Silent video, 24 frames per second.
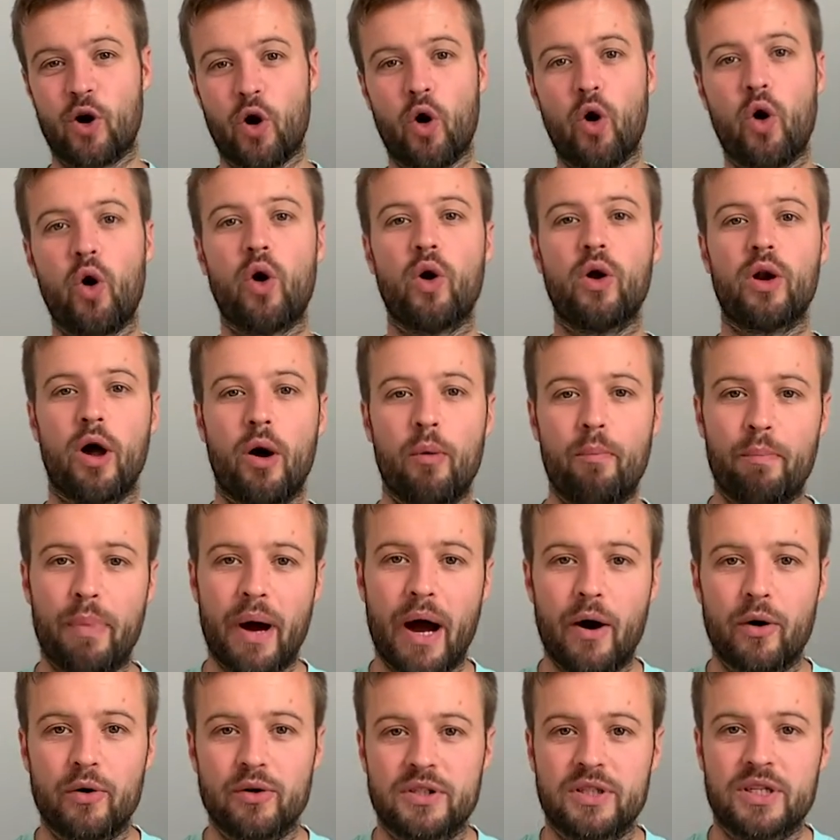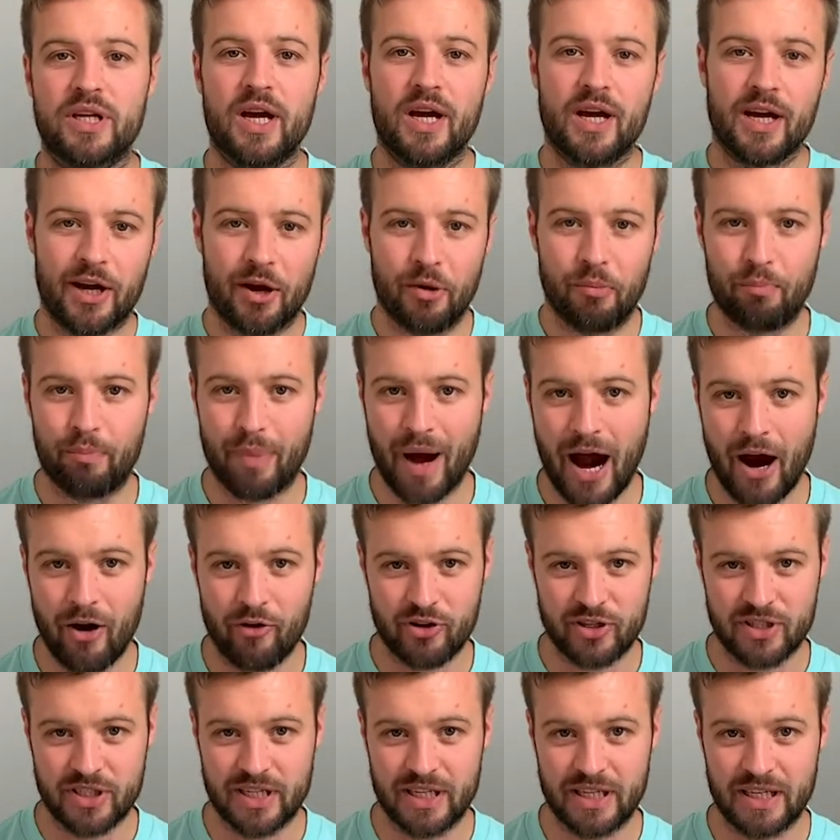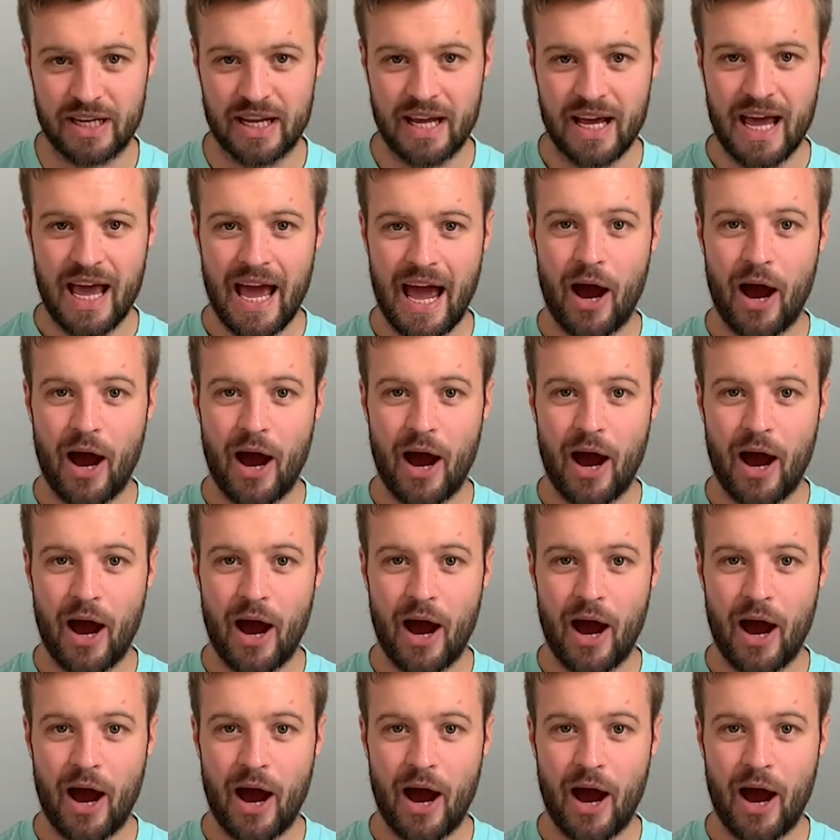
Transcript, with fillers: all about comparison,